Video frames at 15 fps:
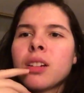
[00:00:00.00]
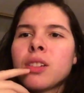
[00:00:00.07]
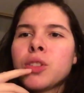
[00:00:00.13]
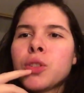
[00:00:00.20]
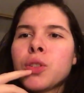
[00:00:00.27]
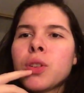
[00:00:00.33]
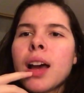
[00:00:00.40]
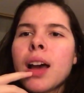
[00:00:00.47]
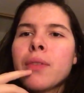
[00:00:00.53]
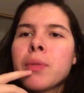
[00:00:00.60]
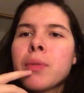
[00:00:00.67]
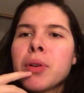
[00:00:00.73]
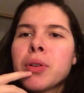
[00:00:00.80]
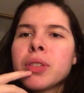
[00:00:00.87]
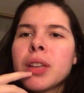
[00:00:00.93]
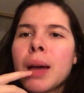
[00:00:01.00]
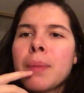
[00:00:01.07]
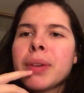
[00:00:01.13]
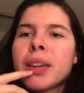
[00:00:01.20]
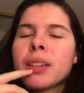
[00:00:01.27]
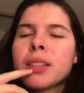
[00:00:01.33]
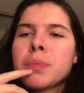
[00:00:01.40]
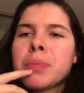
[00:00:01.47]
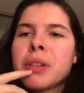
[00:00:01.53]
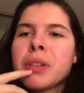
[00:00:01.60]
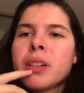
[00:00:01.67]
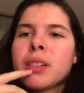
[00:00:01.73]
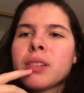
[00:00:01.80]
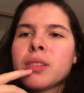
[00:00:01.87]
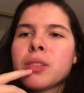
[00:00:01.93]
Do you have a most happy
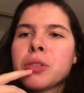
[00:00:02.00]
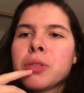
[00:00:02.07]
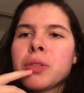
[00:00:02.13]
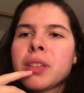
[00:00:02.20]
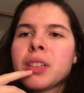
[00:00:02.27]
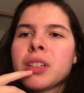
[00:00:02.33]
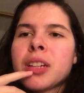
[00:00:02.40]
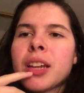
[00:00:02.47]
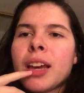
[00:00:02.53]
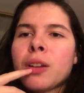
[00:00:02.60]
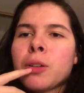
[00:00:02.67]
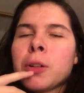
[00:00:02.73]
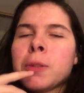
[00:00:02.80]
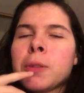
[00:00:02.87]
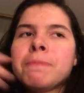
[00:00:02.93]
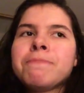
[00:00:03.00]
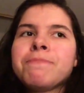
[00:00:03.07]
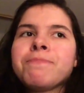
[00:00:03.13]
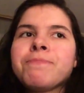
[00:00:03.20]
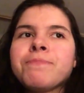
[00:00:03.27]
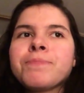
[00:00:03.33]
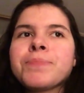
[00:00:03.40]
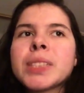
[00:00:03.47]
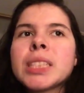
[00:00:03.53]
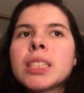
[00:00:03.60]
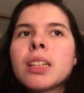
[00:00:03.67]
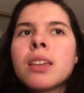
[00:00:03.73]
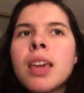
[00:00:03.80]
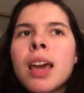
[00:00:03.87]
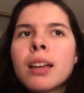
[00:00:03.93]
experience during the channel?
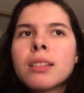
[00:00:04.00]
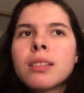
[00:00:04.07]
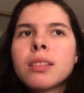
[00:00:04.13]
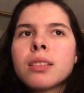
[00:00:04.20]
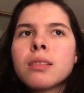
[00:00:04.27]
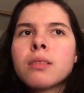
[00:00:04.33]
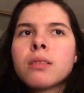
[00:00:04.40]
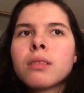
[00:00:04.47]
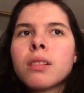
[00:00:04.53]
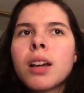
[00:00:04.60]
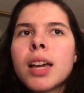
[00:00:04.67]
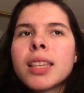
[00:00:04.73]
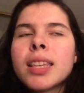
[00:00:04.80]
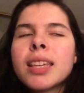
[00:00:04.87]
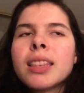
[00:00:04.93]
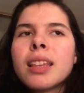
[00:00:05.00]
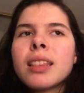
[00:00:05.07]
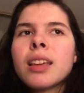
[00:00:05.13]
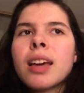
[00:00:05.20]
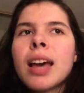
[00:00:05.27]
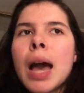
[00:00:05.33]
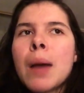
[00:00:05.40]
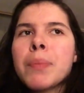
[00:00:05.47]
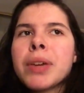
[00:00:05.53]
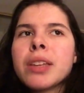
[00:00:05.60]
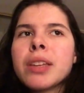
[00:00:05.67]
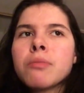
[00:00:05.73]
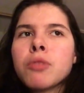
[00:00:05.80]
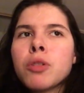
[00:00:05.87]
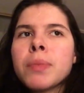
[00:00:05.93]
Yes. I think that the
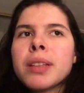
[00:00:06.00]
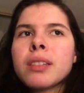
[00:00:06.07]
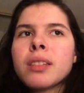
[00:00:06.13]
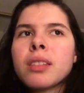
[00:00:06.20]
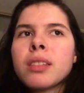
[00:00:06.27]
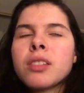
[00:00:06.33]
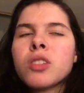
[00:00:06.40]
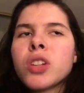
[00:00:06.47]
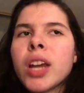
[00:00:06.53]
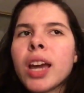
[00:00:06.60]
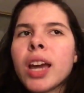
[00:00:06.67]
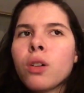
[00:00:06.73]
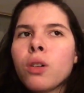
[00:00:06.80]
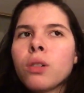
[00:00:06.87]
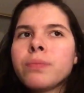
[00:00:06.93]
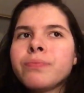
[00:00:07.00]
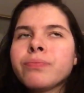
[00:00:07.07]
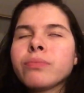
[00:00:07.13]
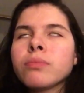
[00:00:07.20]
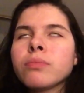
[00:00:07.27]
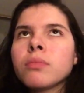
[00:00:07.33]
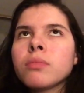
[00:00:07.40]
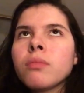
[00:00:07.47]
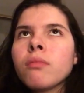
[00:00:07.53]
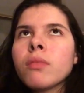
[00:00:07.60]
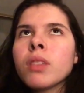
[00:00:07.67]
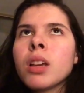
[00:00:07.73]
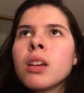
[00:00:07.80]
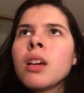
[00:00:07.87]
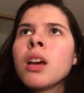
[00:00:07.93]
happiest moments in this channel
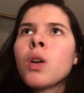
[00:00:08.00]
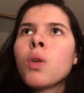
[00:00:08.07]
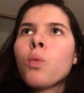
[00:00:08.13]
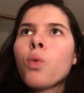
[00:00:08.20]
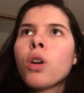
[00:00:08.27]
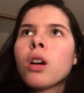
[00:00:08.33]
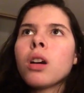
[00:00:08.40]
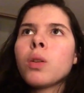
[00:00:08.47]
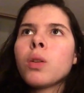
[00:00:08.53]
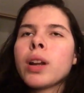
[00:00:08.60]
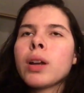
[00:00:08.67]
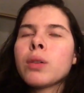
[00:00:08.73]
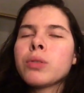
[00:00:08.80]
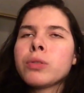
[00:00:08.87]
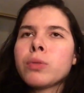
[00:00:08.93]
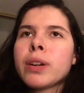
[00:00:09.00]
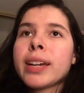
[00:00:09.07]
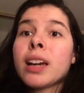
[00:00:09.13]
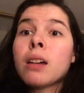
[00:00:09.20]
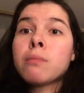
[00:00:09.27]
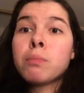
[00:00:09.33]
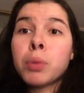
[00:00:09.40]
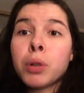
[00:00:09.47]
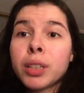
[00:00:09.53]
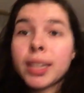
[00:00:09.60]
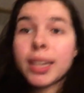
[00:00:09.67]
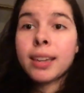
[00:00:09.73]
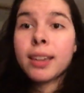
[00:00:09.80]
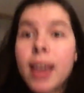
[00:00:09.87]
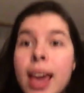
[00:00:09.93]
were when I was working on
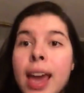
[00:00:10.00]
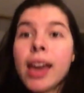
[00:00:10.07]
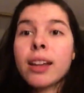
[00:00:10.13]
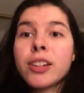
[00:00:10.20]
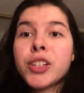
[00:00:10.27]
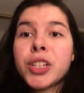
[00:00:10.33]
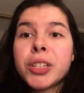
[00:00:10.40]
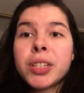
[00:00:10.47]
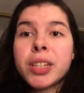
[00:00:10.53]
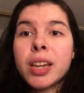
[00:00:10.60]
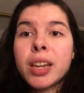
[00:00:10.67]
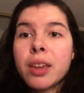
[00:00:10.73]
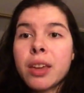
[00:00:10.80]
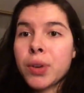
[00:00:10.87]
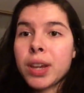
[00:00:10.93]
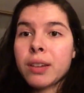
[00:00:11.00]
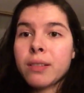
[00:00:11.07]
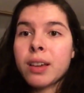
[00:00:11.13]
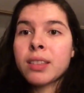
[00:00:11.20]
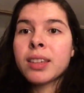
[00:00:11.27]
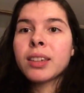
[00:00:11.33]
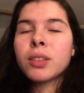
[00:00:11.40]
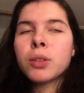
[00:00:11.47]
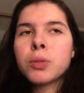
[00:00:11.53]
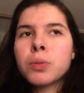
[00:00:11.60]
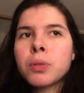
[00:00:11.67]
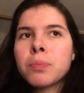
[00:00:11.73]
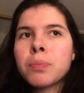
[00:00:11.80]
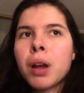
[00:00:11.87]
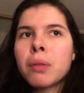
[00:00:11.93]
Bully and GTA 3. I think those
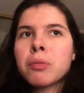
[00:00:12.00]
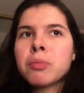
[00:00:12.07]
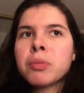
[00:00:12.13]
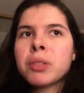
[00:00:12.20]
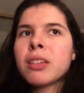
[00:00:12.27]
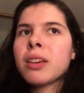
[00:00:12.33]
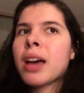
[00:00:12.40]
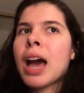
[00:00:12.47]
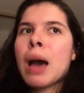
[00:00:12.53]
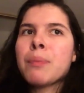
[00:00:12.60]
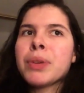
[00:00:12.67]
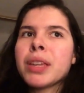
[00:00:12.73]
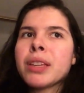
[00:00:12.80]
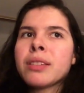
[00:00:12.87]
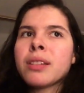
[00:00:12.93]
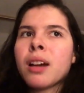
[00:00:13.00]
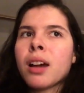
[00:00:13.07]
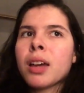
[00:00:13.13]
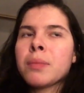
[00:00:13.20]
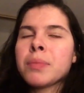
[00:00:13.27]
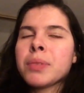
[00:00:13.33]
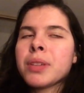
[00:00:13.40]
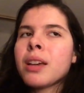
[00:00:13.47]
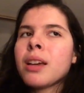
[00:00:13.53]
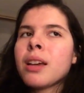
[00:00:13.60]
were probably the happiest times,